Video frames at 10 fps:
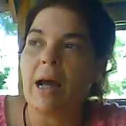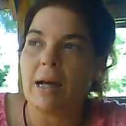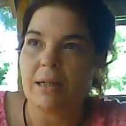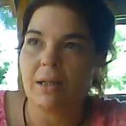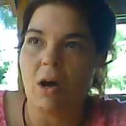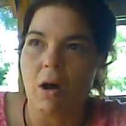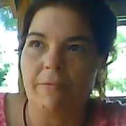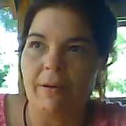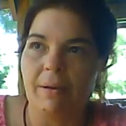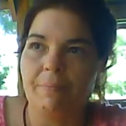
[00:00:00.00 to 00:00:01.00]
iced
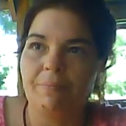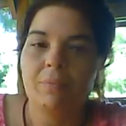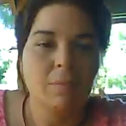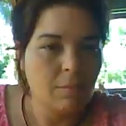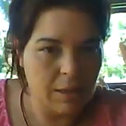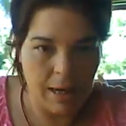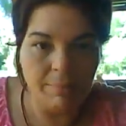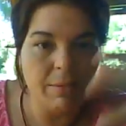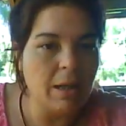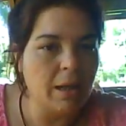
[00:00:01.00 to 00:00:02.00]
coffee. Same
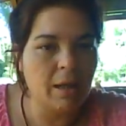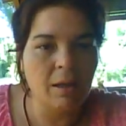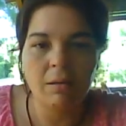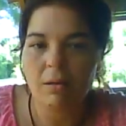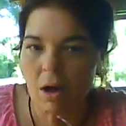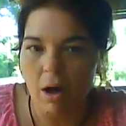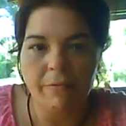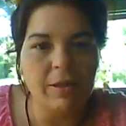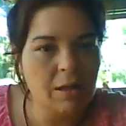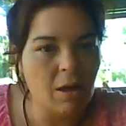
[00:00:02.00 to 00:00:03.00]
thing.
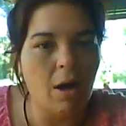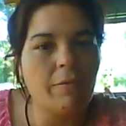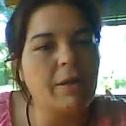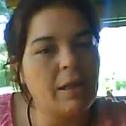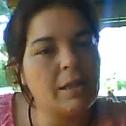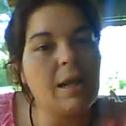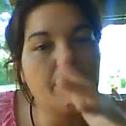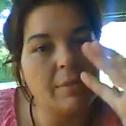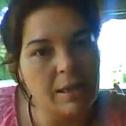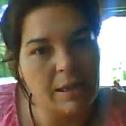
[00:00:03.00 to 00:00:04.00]
Coffee is coffee,
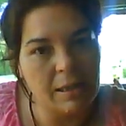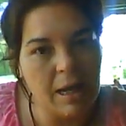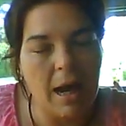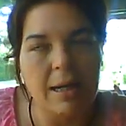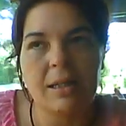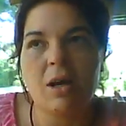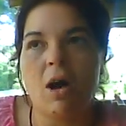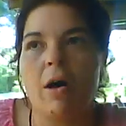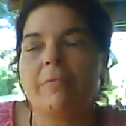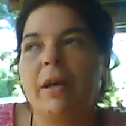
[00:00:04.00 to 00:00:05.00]
except this is iced
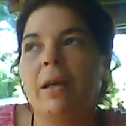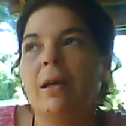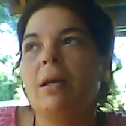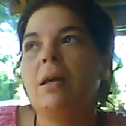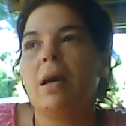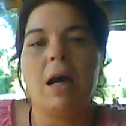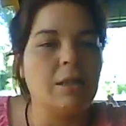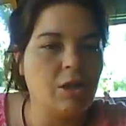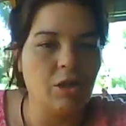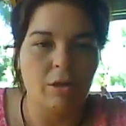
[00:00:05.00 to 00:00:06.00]
coffee. I
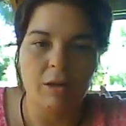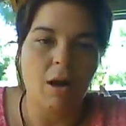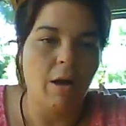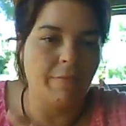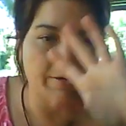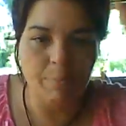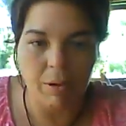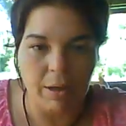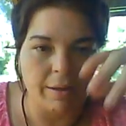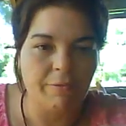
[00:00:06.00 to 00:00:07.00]
just took the coffee,
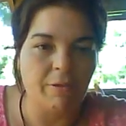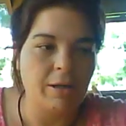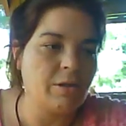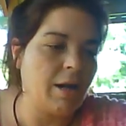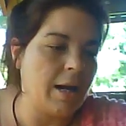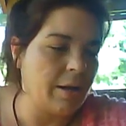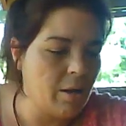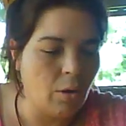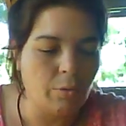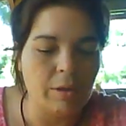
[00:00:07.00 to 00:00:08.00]
put it in the freezer, got it
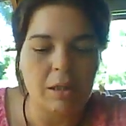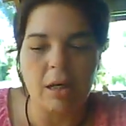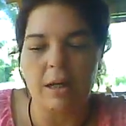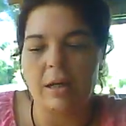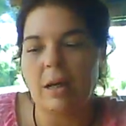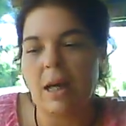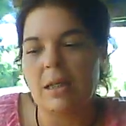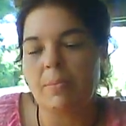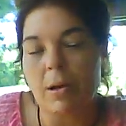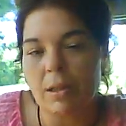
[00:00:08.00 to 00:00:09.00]
cold, and stuck it in the
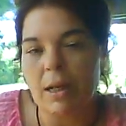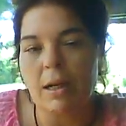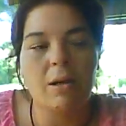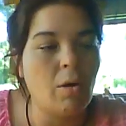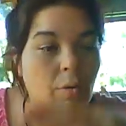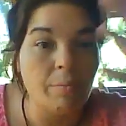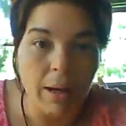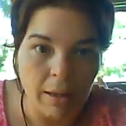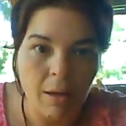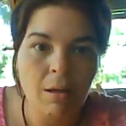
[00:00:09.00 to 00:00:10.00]
icebox, got it cold, and
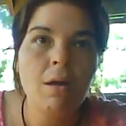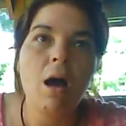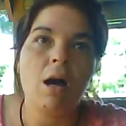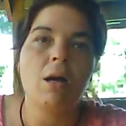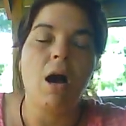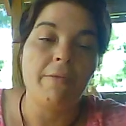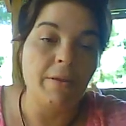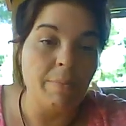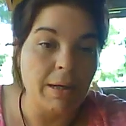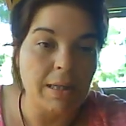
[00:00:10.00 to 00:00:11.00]
made a
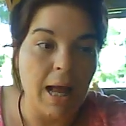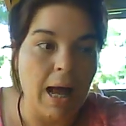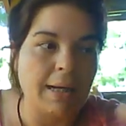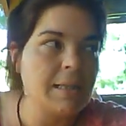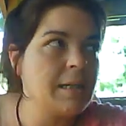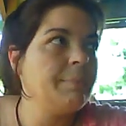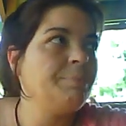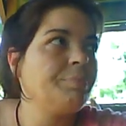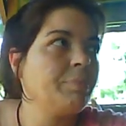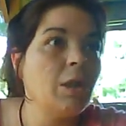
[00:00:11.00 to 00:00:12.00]
coffee, but it's iced.
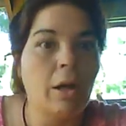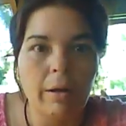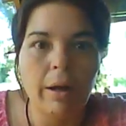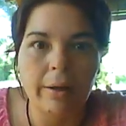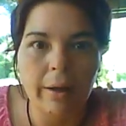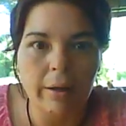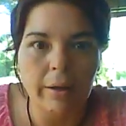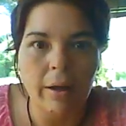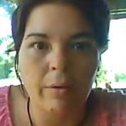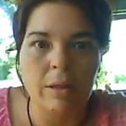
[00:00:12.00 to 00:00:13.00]
You know, like
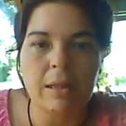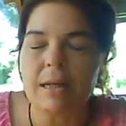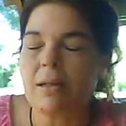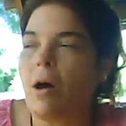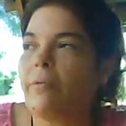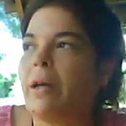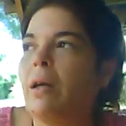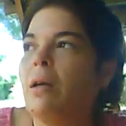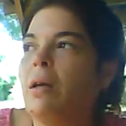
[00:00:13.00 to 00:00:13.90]
Dunkin' Donuts iced coffee.